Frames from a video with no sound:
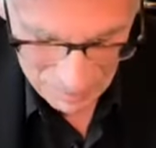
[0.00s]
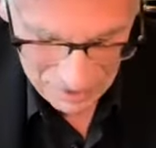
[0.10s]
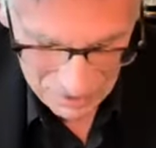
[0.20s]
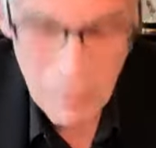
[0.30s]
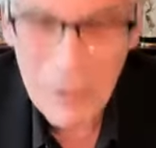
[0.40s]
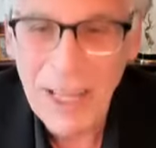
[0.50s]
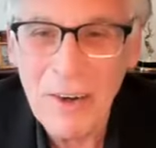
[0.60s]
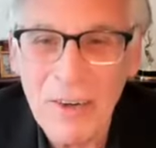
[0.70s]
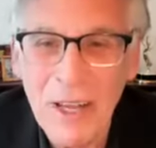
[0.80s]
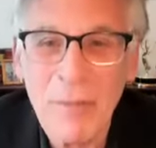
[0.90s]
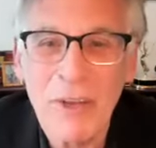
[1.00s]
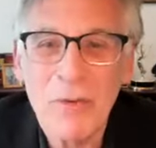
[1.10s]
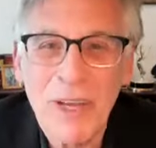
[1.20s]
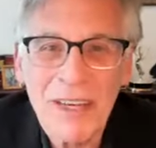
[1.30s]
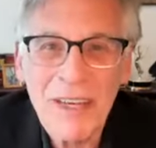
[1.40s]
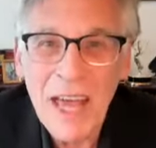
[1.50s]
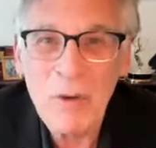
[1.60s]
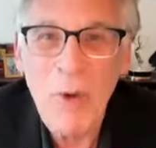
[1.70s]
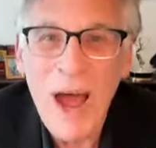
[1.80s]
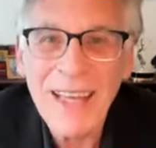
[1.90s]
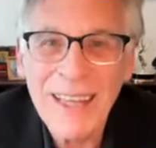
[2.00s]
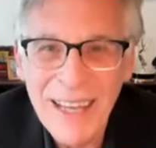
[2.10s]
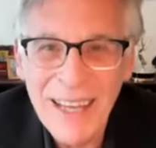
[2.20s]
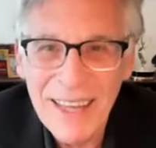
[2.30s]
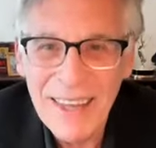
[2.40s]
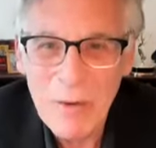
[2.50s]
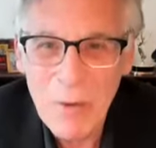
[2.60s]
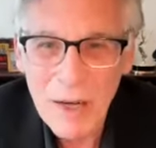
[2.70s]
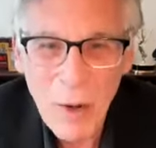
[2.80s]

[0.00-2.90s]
the similarity between Dan Riley in the Red